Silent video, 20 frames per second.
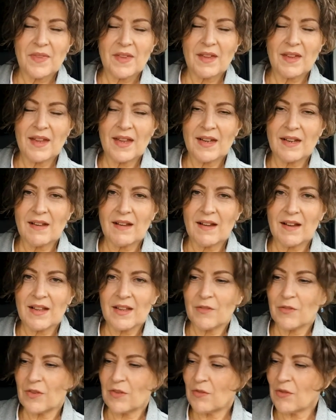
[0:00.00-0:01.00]
And
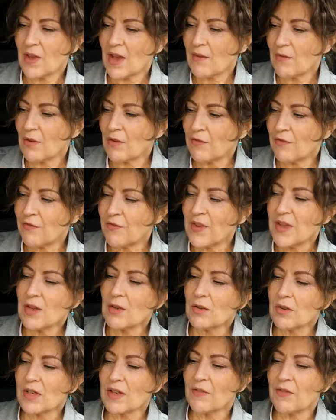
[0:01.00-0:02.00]
if you have a field,